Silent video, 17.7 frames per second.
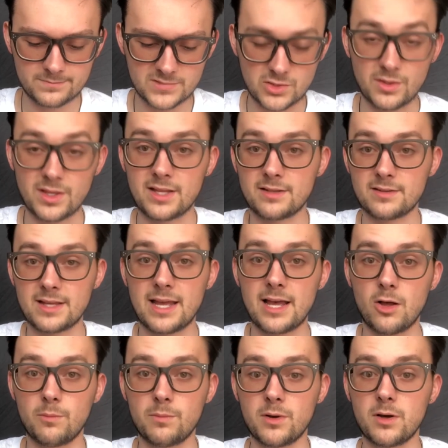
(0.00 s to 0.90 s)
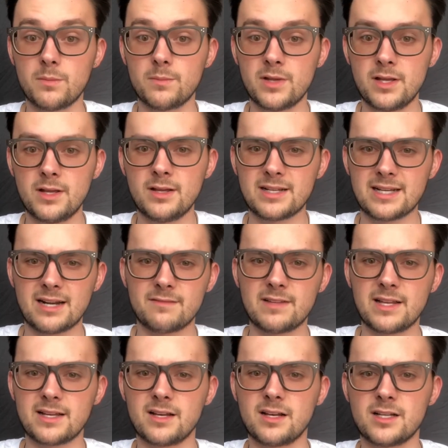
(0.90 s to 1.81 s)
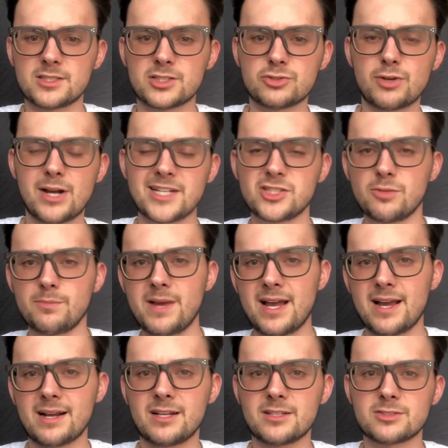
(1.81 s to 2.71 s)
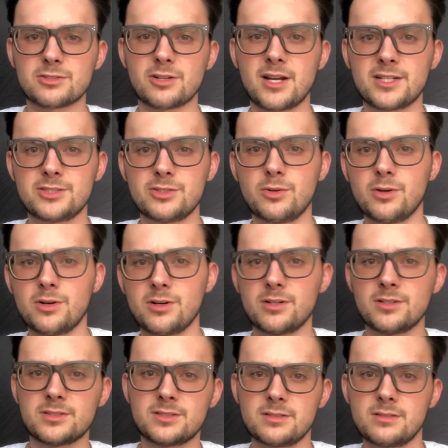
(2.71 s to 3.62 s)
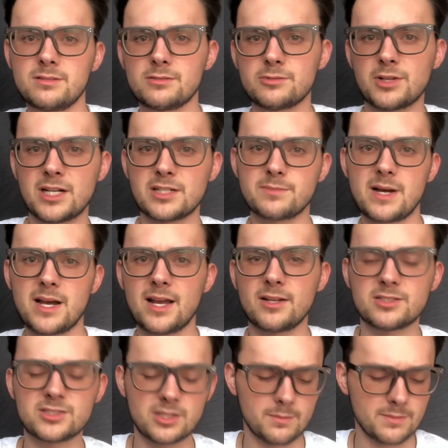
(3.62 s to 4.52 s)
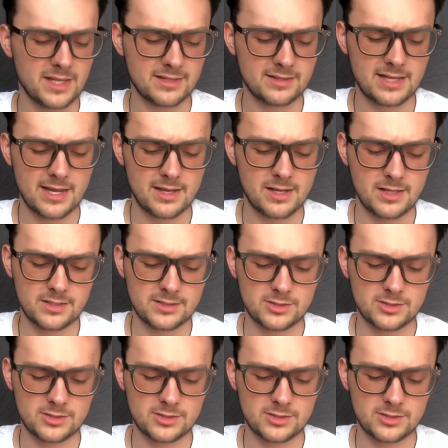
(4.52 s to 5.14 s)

so they help them, kind of like a scratch your back, I'll scratch yours, scratch mine, something like that.